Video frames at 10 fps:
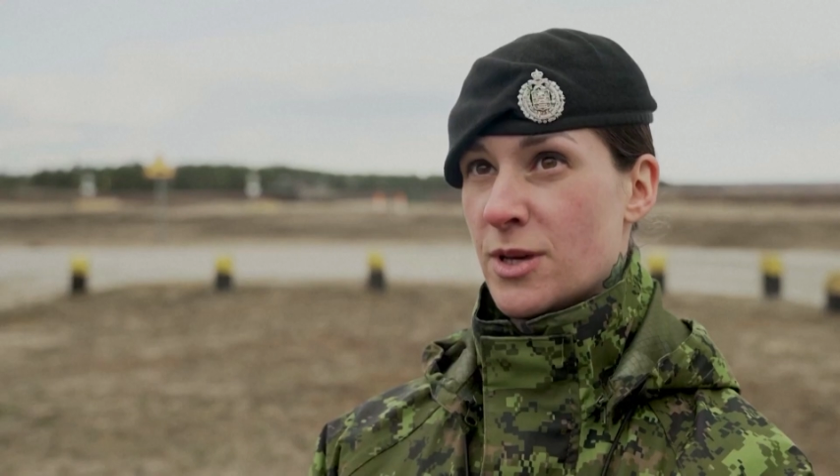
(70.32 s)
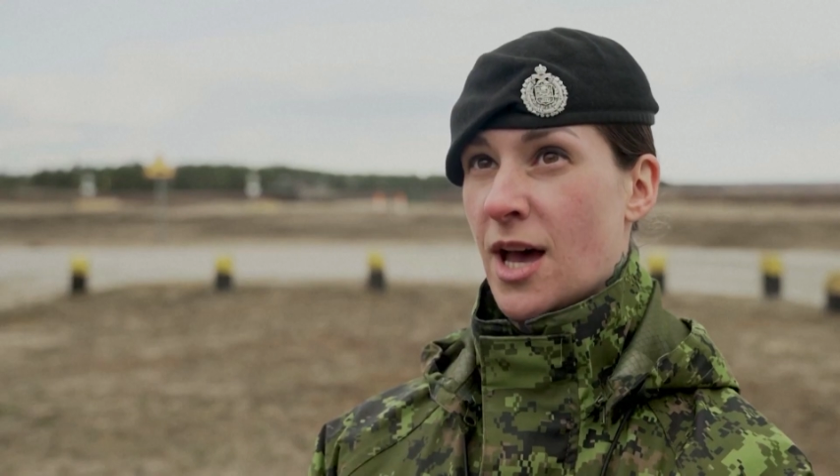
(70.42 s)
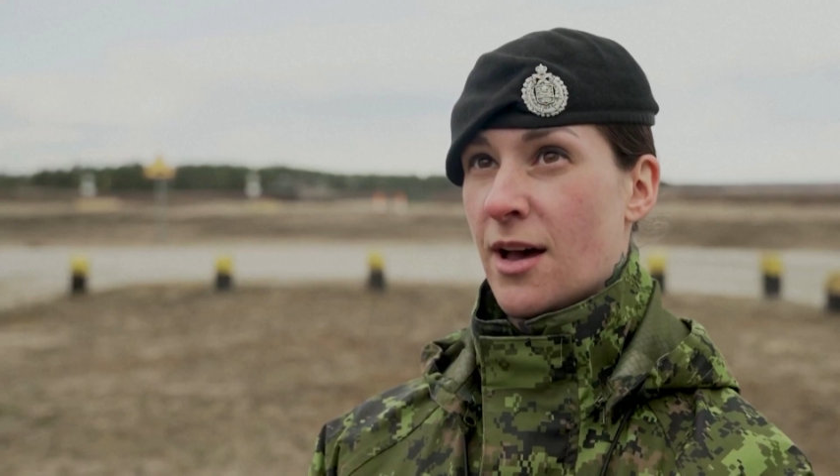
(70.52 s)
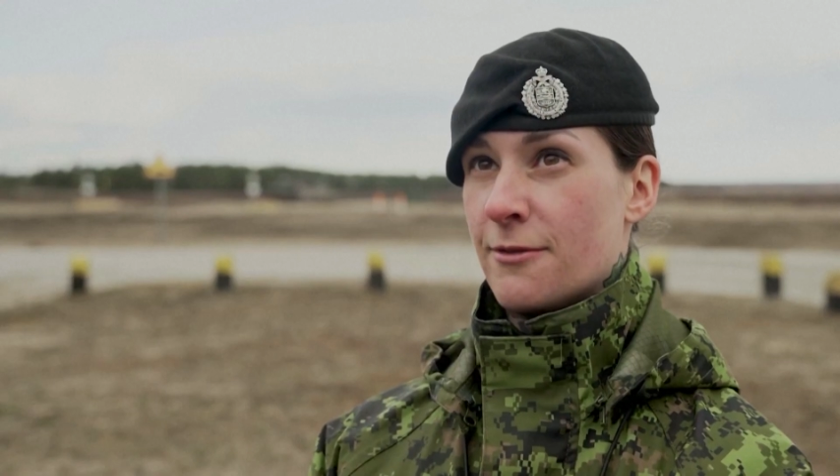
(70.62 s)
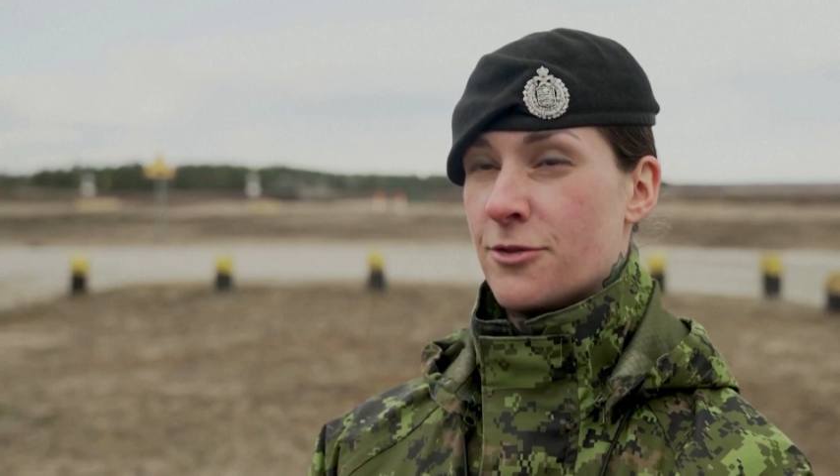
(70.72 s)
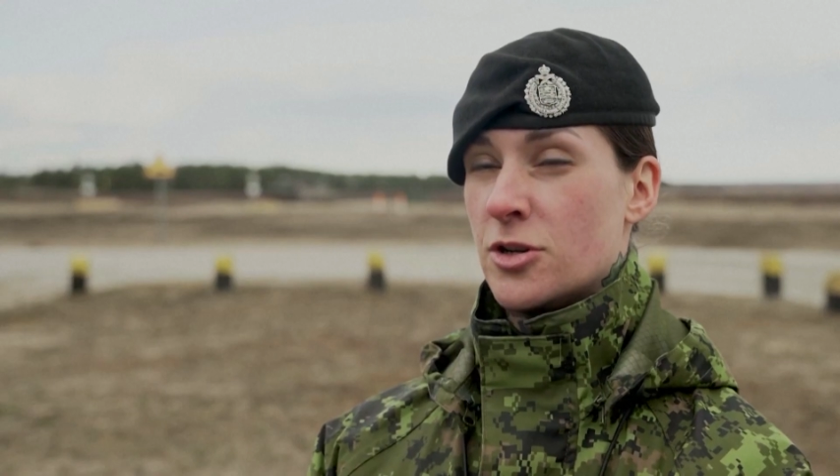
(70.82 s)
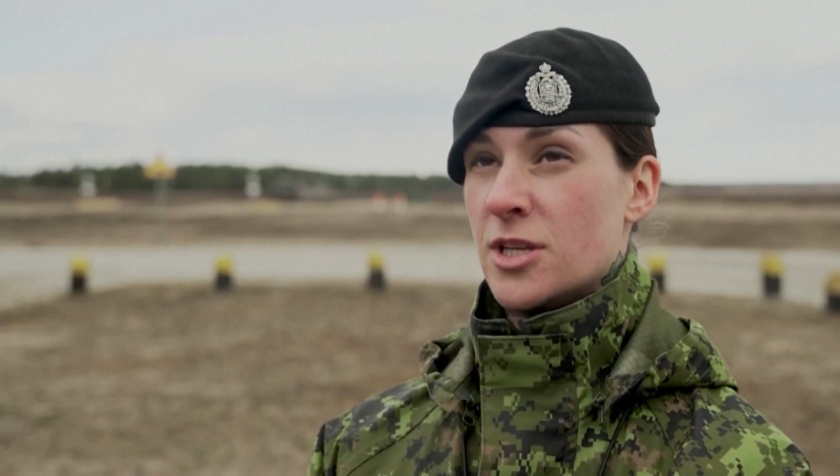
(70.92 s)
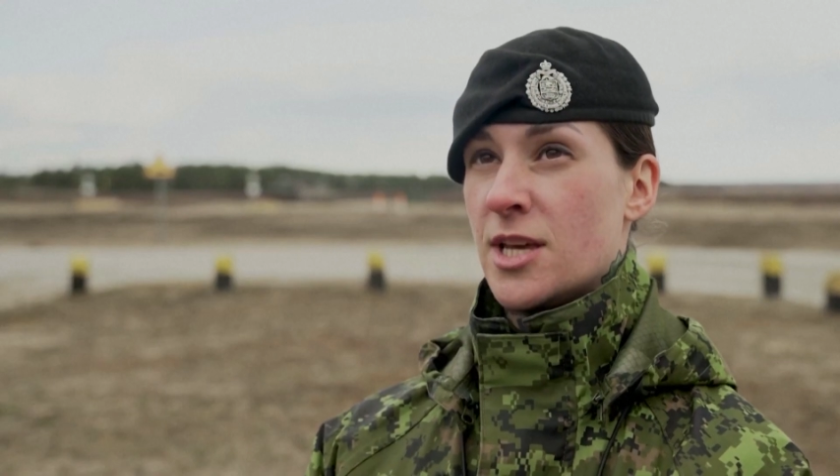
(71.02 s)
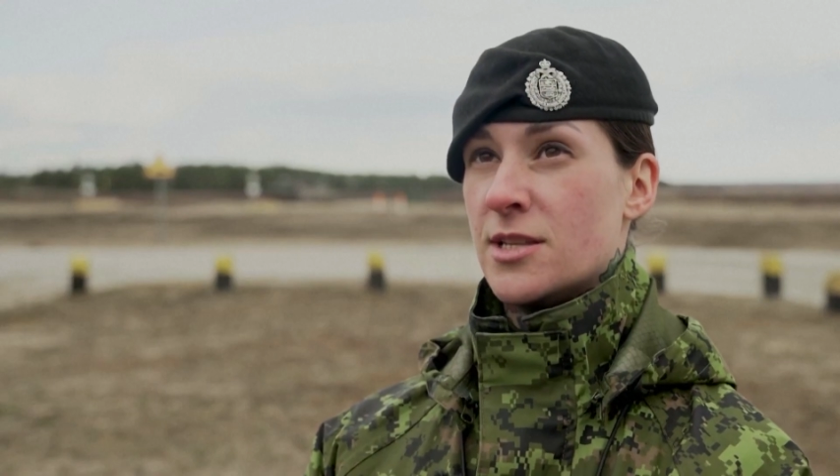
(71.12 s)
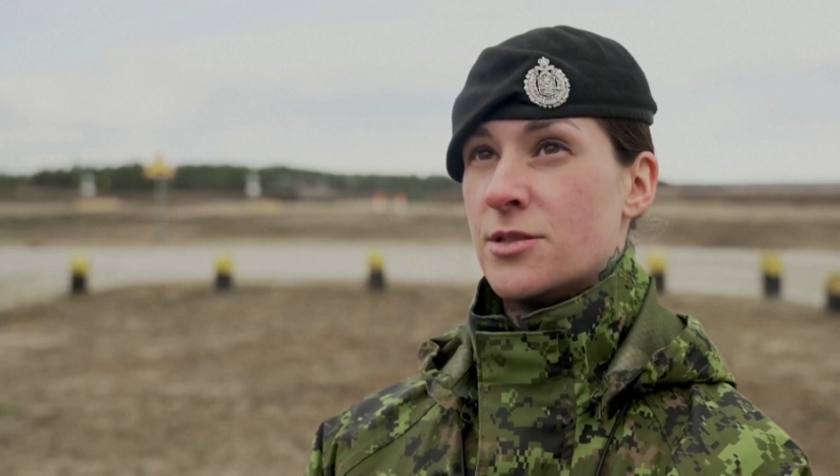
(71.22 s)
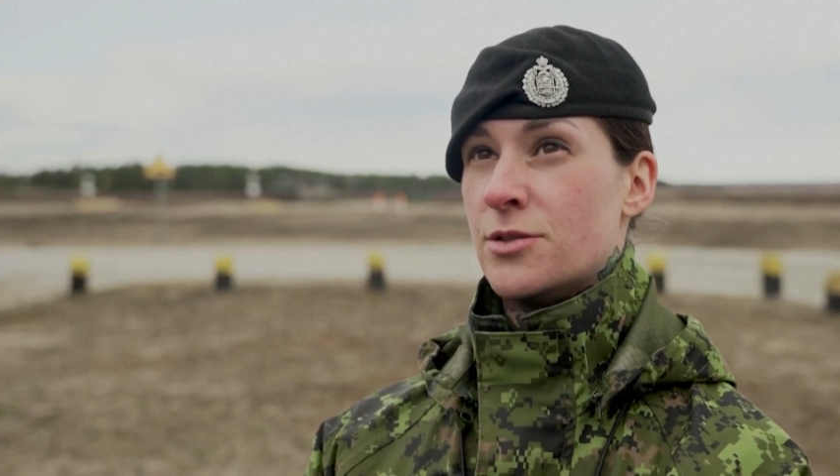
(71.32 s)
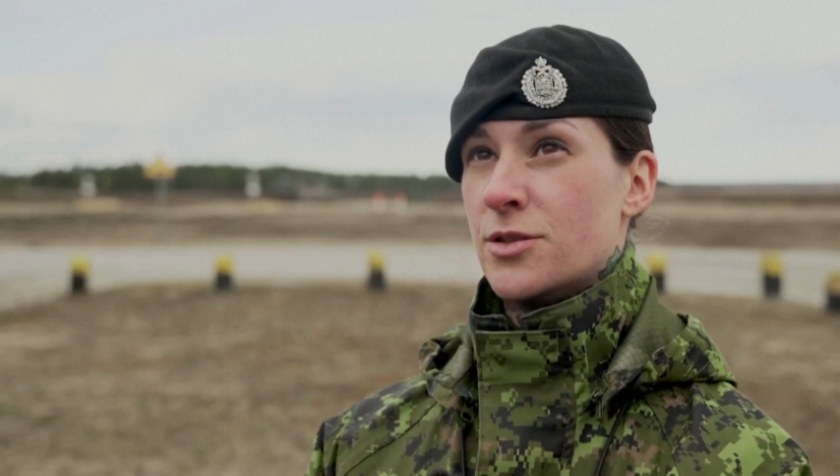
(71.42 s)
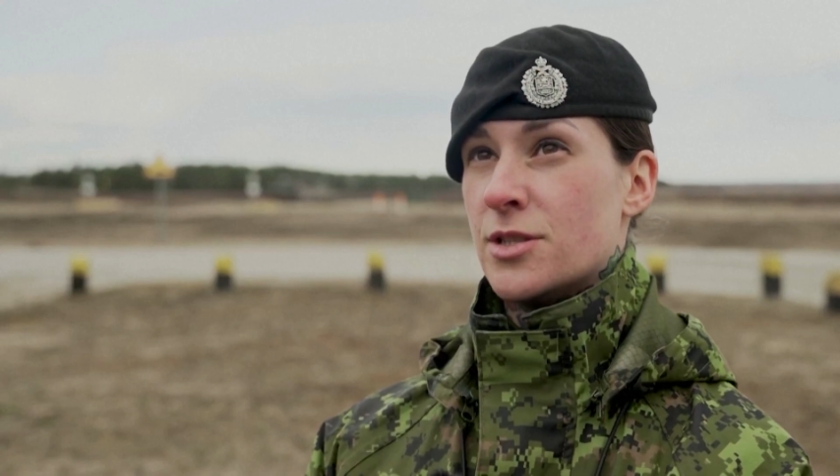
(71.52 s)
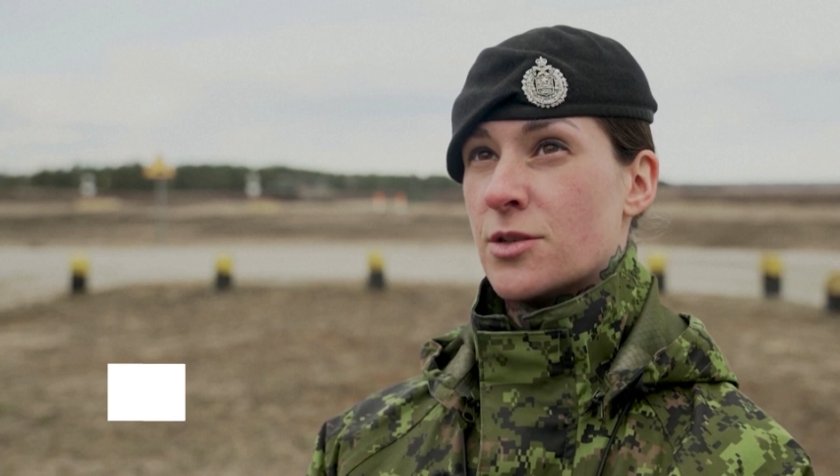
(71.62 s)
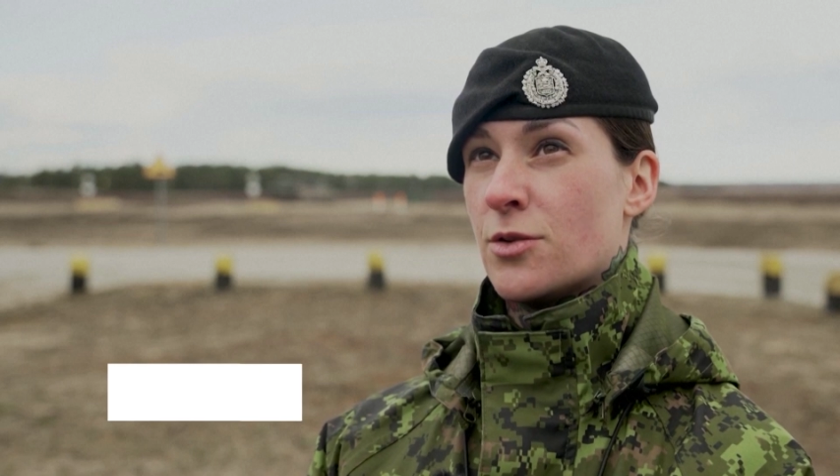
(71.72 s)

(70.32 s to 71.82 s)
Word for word: We have 30 days to do this